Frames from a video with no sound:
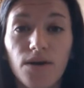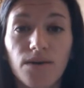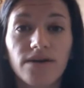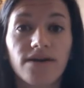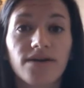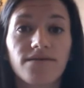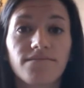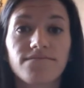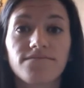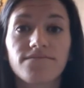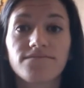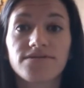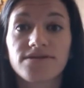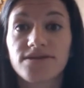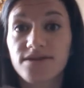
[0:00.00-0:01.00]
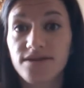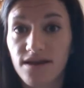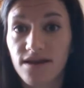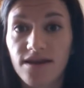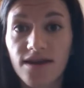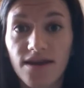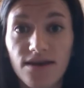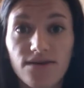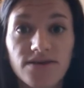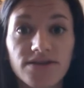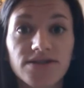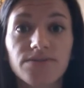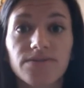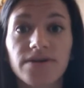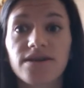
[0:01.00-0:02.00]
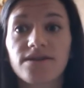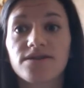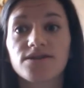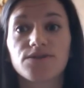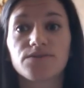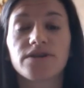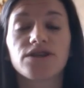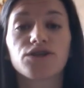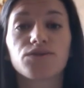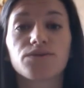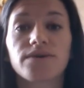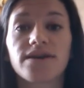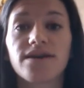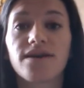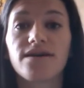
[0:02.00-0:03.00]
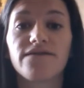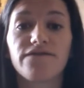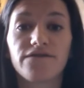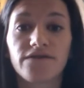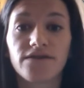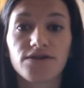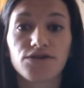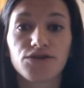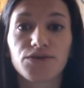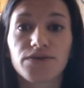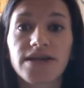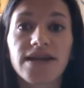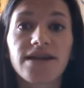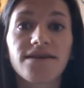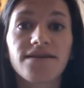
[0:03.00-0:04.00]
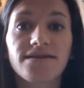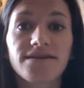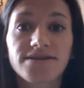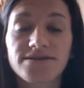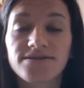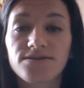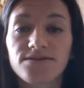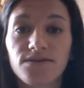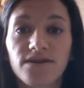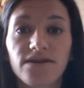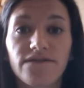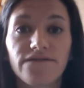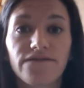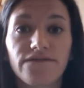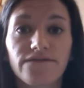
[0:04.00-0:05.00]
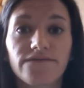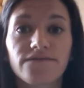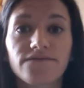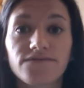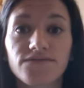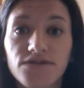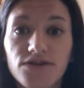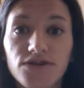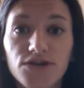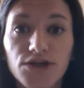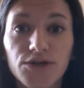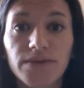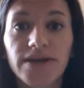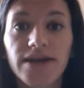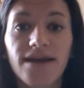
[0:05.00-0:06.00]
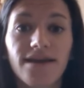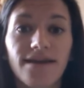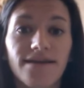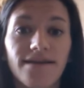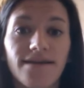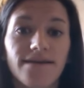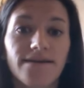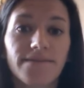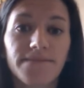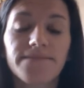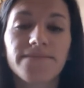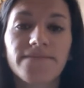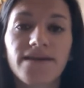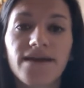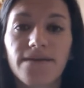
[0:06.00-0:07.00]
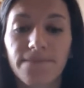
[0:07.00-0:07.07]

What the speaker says: it's done here in Sweden, the Swedish way of treating this sort of surgery, and yeah.